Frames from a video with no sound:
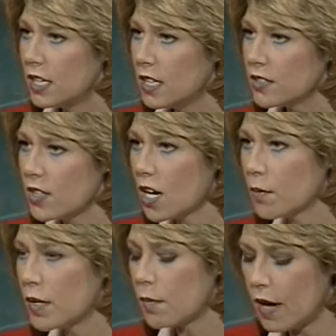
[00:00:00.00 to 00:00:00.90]
Let's talk a
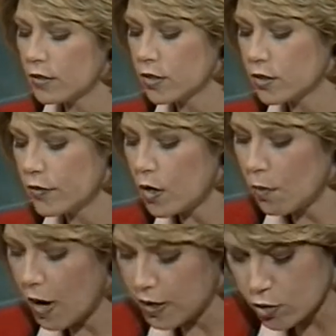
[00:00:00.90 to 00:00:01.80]
bit about those, if you don't
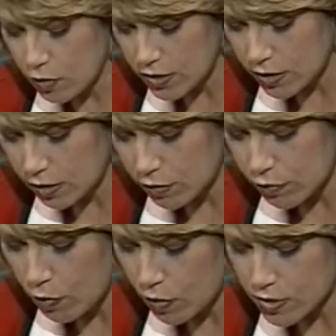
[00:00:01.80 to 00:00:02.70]
mind addressing those
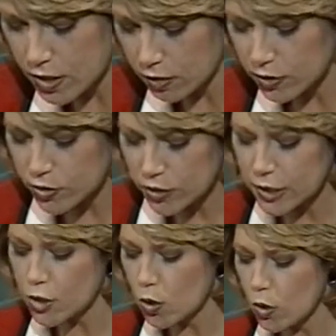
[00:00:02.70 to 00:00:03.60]
for us here. Let's look
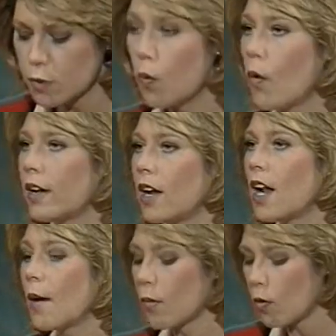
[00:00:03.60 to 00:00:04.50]
at choice point number